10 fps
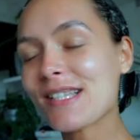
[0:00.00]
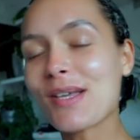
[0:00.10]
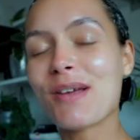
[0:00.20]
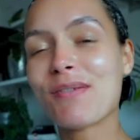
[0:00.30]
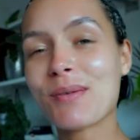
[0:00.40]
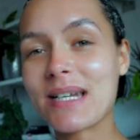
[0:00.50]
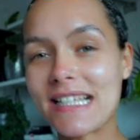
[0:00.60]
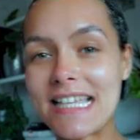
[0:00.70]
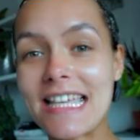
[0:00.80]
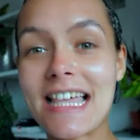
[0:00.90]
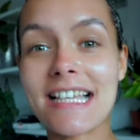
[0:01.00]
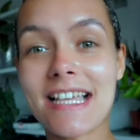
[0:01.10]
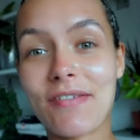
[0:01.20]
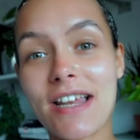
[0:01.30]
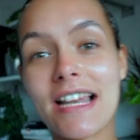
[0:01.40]
So if you want to see that
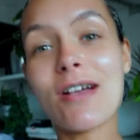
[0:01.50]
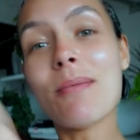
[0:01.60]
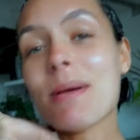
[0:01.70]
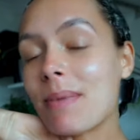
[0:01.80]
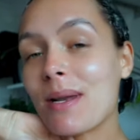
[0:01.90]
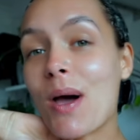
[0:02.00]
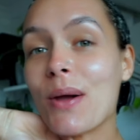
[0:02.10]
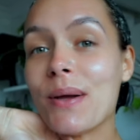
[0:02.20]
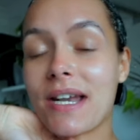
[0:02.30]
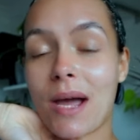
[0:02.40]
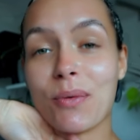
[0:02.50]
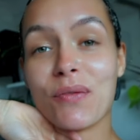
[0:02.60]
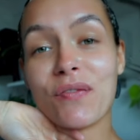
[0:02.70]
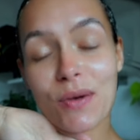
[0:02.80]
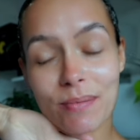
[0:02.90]
definitely comment below and I will
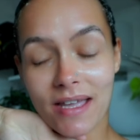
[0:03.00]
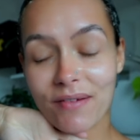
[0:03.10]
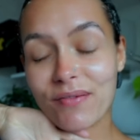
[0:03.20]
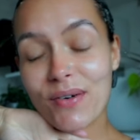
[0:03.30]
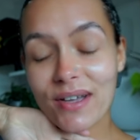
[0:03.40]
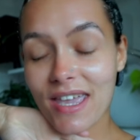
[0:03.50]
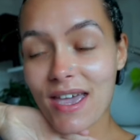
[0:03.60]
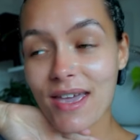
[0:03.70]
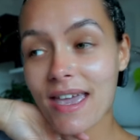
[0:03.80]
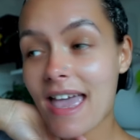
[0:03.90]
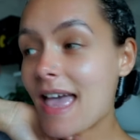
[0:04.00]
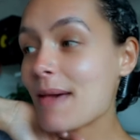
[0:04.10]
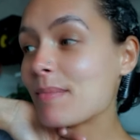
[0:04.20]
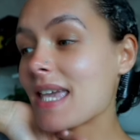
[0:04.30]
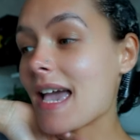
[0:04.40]
film that for you.
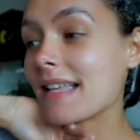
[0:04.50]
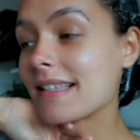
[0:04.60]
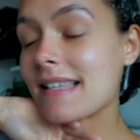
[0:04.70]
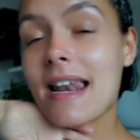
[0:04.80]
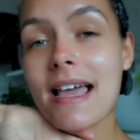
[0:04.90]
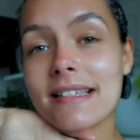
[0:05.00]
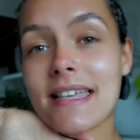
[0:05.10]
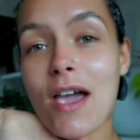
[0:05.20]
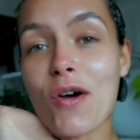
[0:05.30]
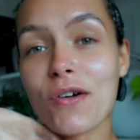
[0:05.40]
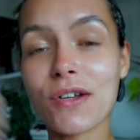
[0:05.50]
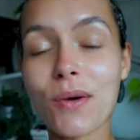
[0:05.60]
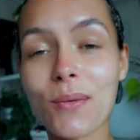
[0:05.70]
But yes, let's get on